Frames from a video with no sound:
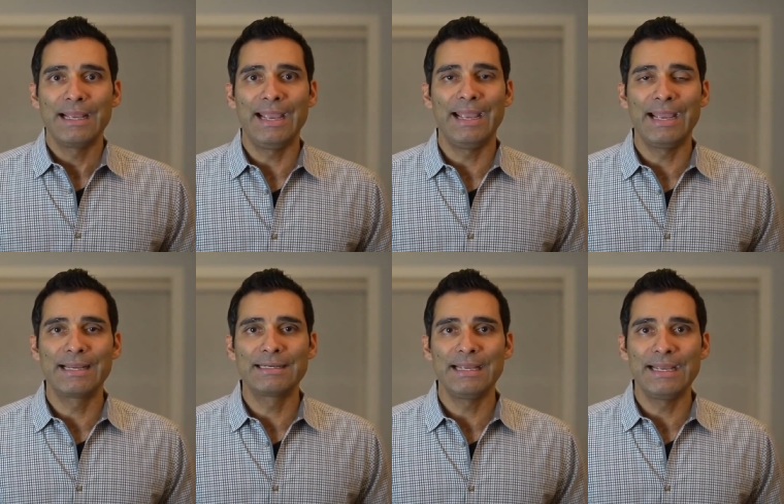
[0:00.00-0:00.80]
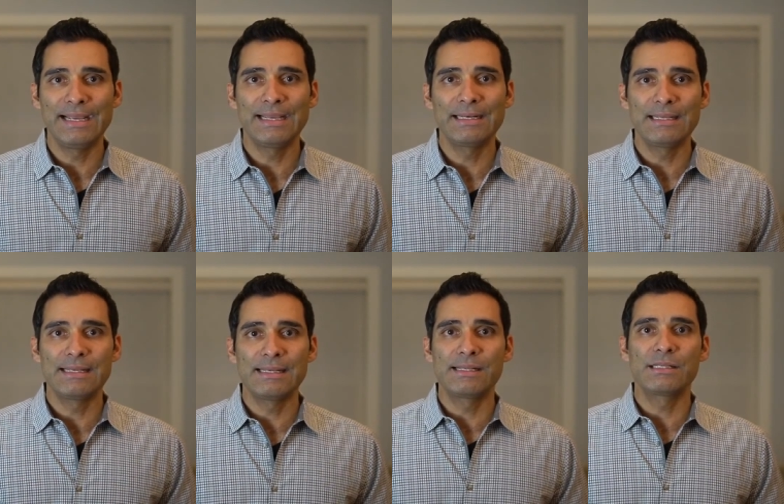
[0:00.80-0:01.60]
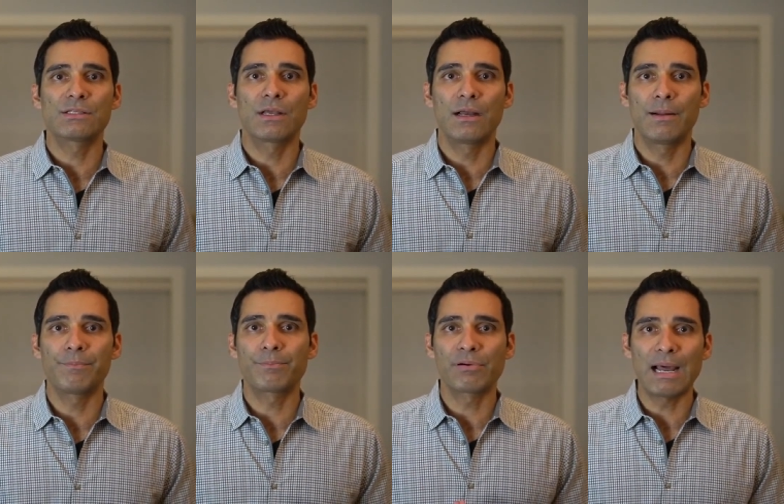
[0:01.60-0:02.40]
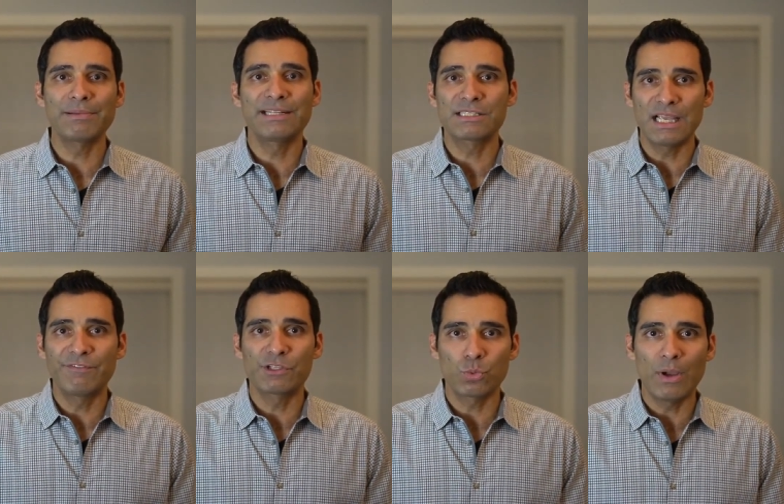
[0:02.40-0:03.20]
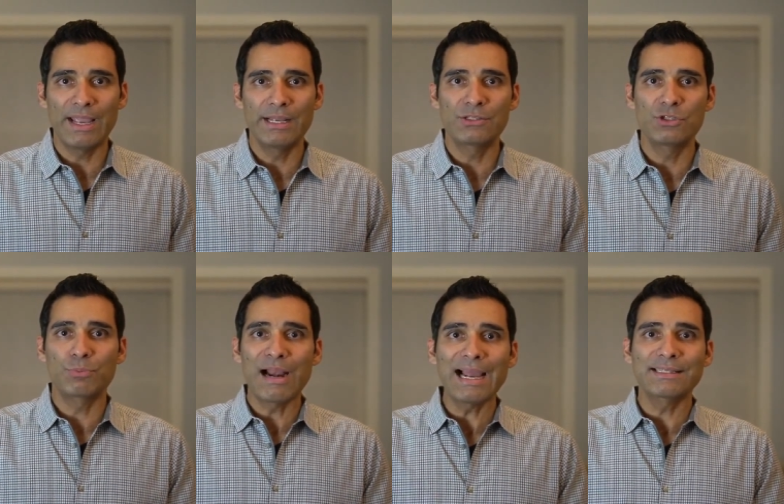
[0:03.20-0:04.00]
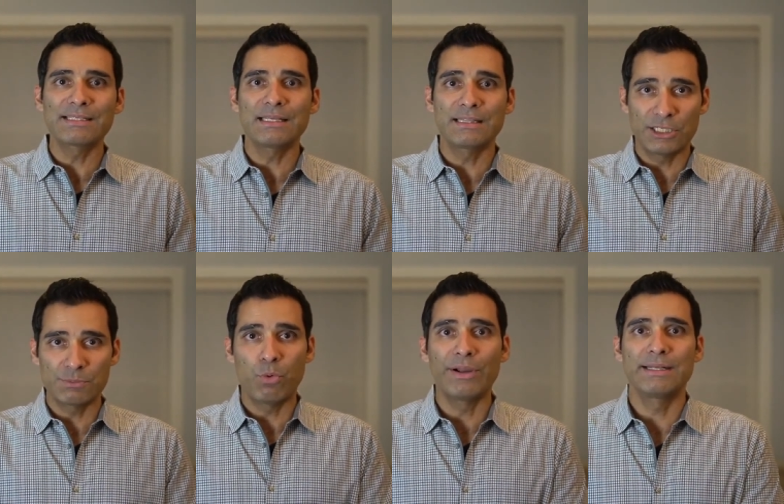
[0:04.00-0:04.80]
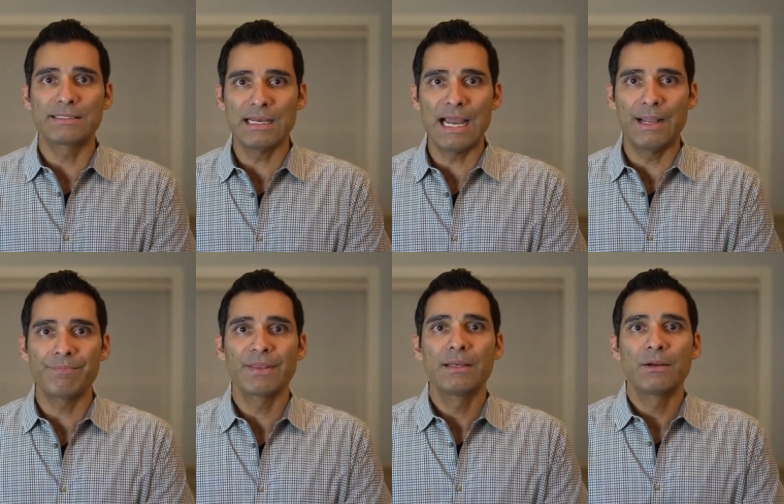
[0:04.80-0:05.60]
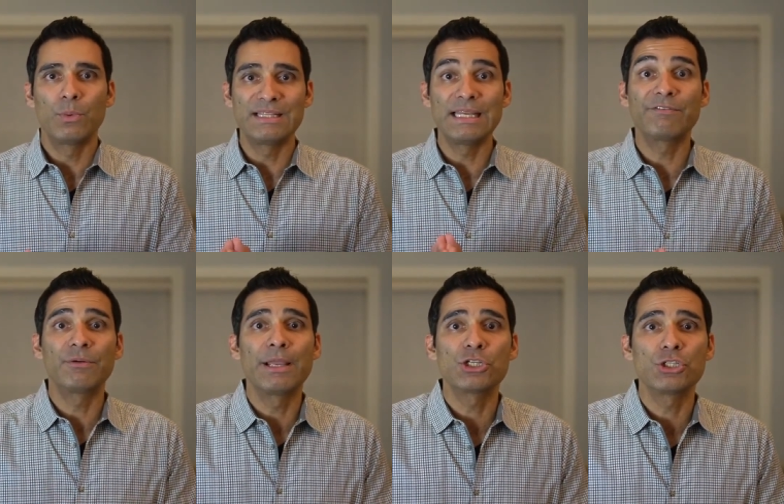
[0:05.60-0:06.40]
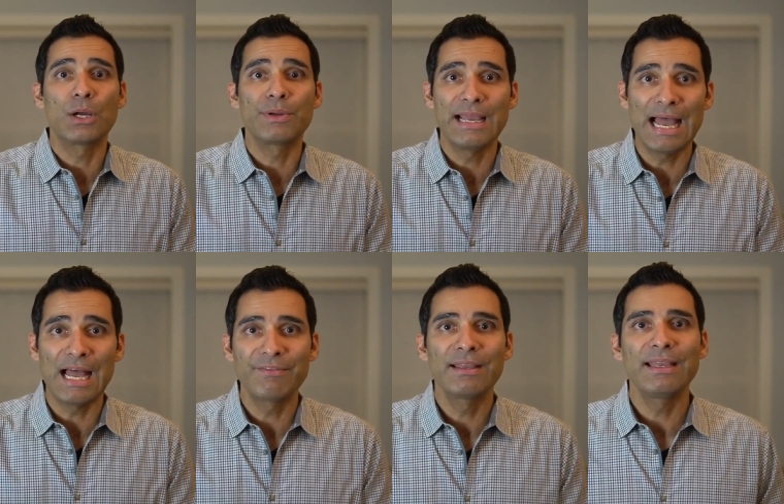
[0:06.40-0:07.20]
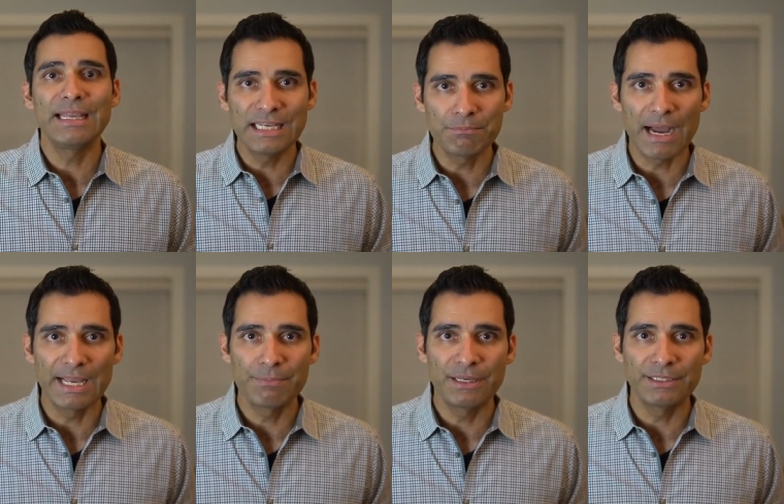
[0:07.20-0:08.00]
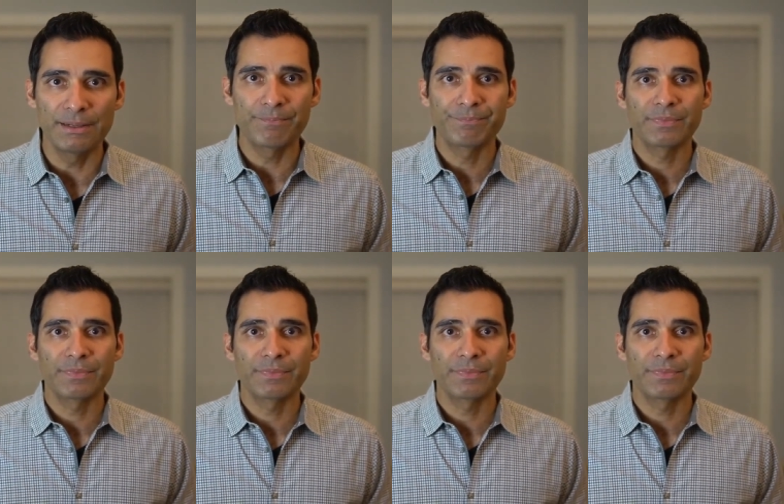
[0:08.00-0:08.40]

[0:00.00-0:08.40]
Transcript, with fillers: and it is um, probably the safest way to practice at this point in time with the information that we have in my opinion